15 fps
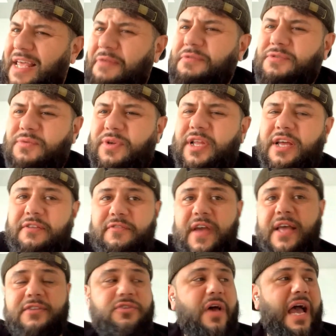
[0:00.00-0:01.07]
and he was really
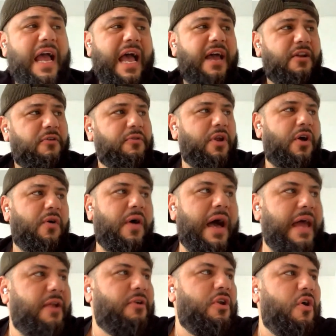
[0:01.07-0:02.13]
advanced. So I, I don't know.
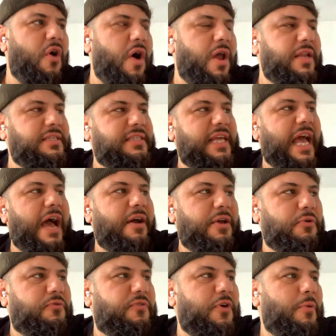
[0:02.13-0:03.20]
I don't know honestly how
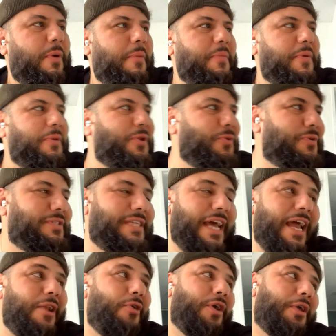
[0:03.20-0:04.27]
he would feel about me doing
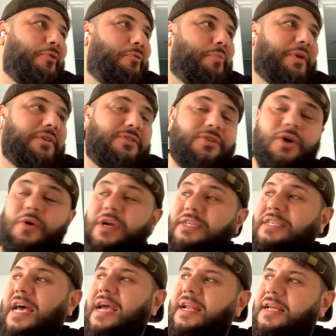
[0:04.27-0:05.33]
stand. I know he would be so
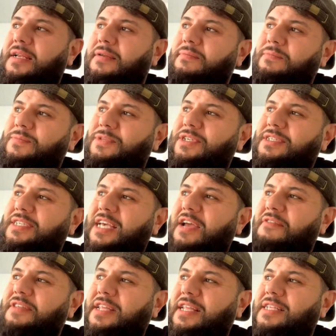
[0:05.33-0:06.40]
excited to see
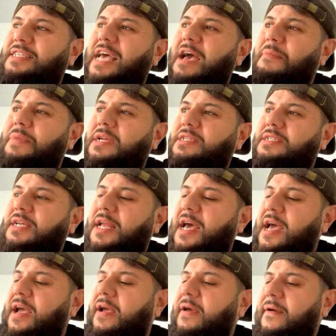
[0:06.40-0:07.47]
everything that's happening
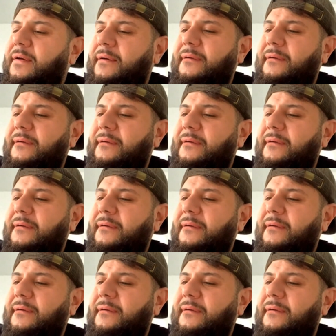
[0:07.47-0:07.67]
today,